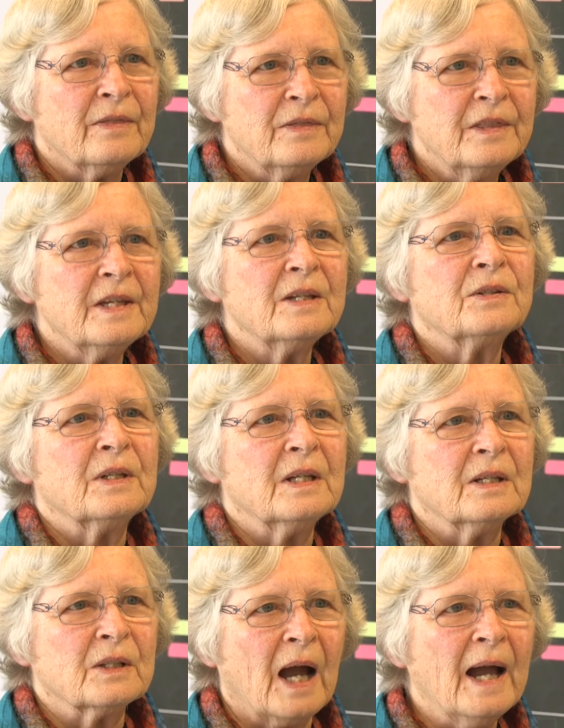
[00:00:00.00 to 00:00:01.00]
And this
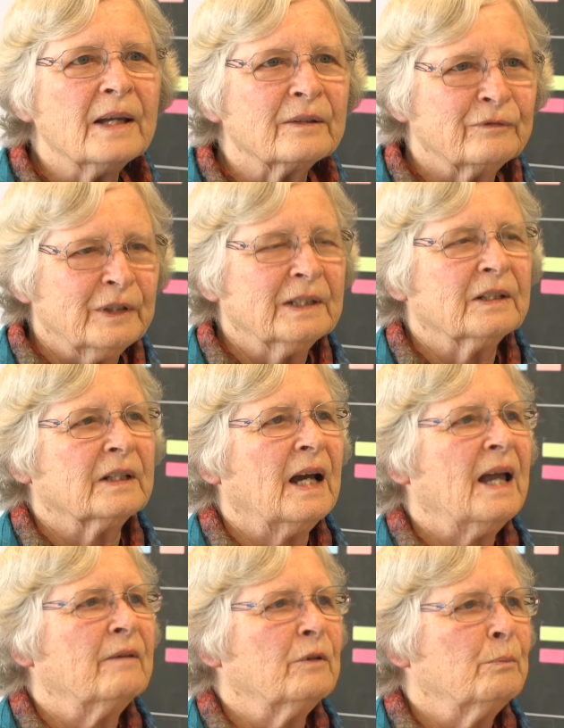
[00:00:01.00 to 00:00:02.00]
is, I feel that
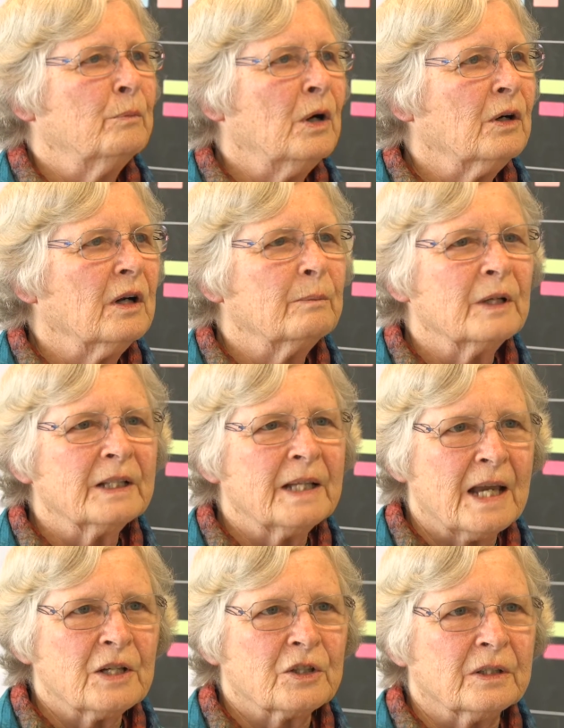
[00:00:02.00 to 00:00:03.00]
I have a moral
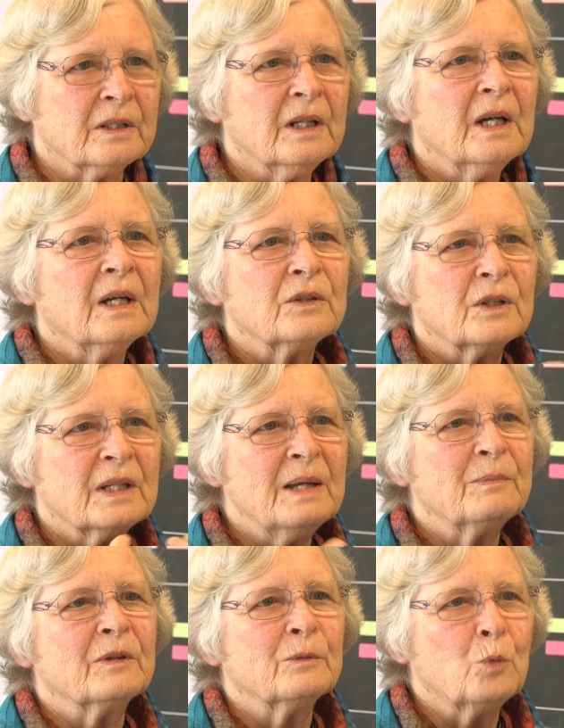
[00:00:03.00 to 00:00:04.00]
obligation to
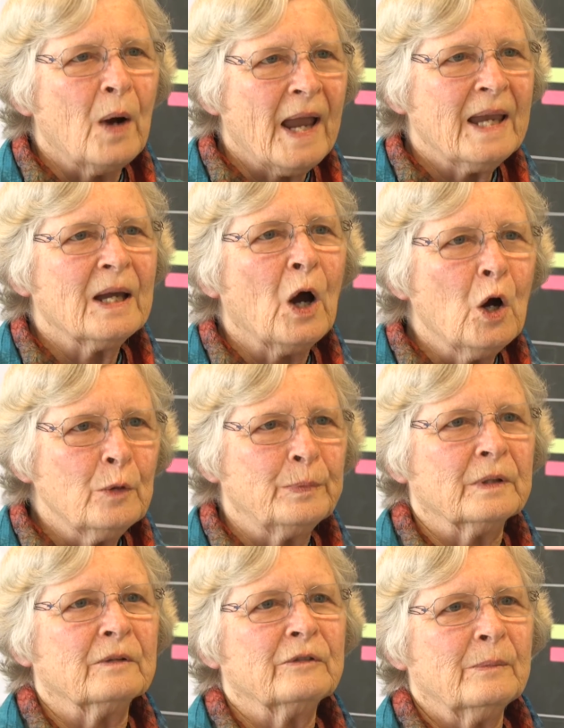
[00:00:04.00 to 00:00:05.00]
keep the way
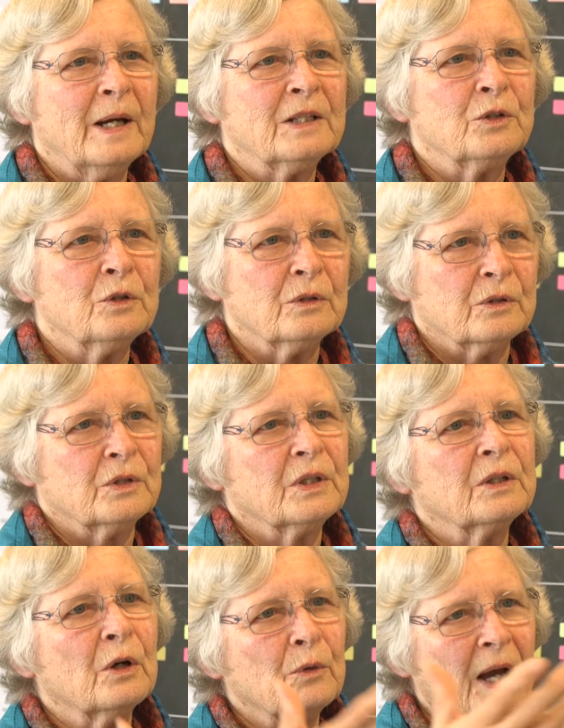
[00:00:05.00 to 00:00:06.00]
open for my students
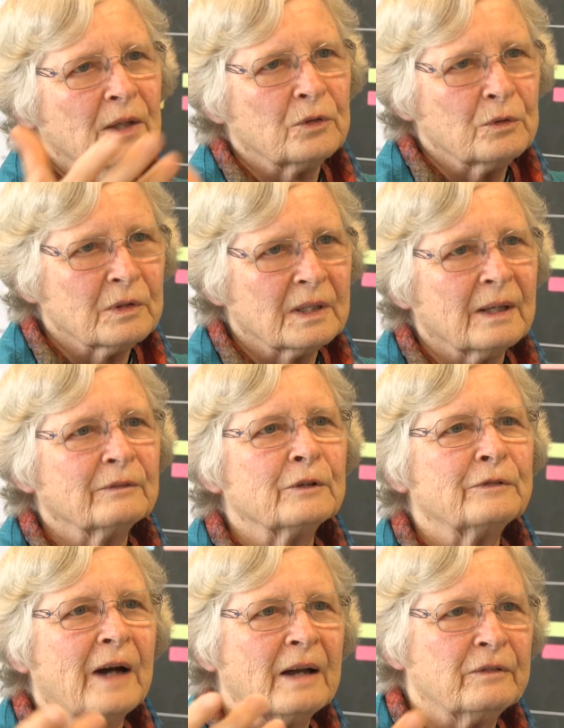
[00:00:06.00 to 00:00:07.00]
to go right through to level
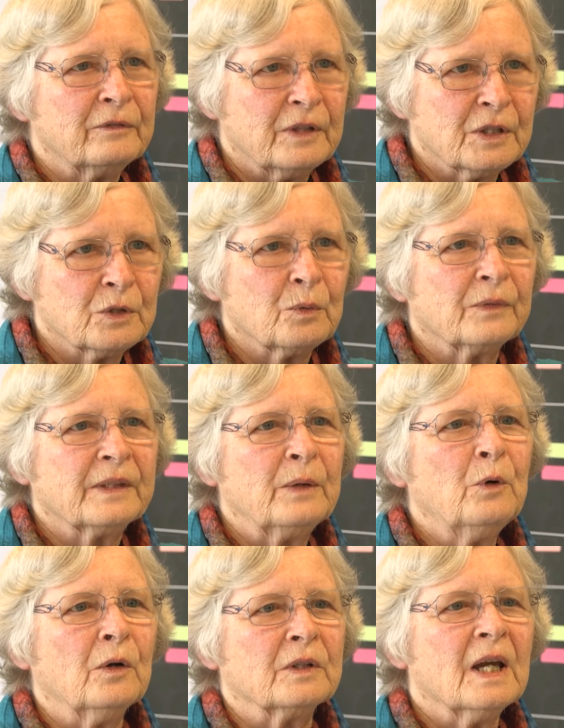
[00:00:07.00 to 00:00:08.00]
5 if this is what they
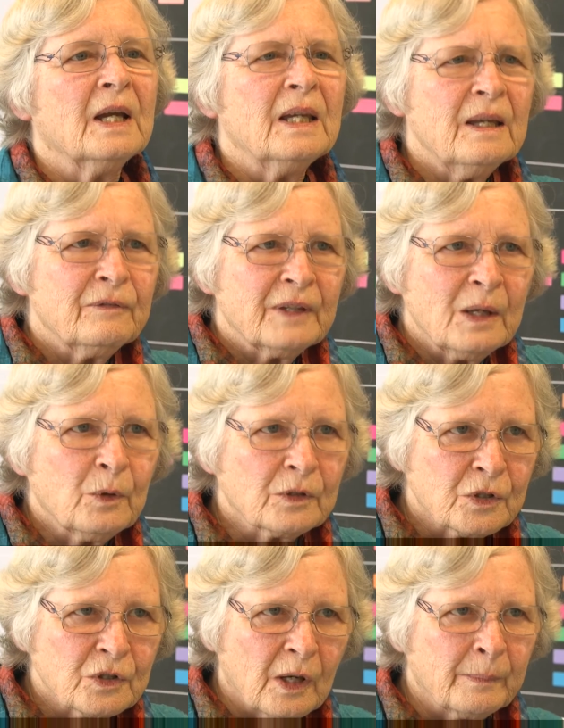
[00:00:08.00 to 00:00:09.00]
want. If they want
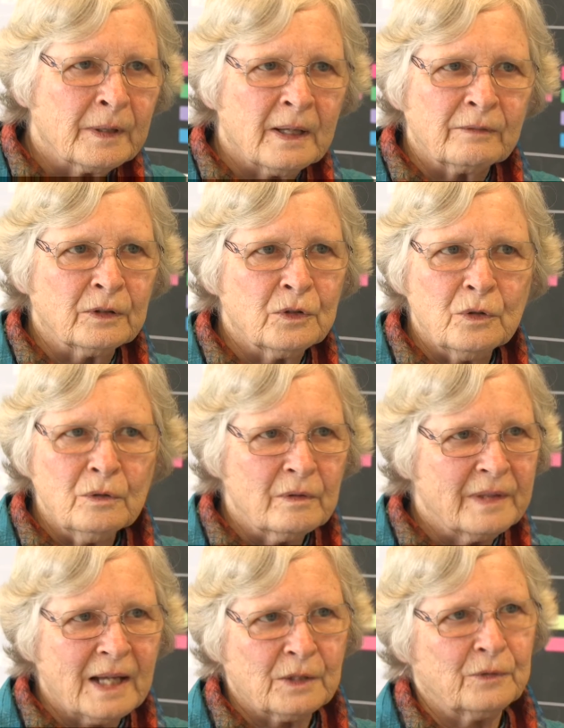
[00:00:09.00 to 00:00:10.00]
to stop at level 2,
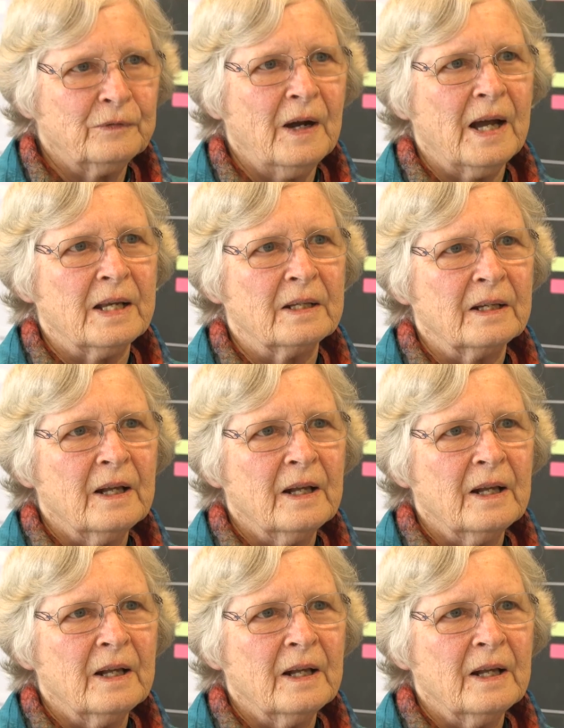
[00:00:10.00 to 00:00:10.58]
that's fine.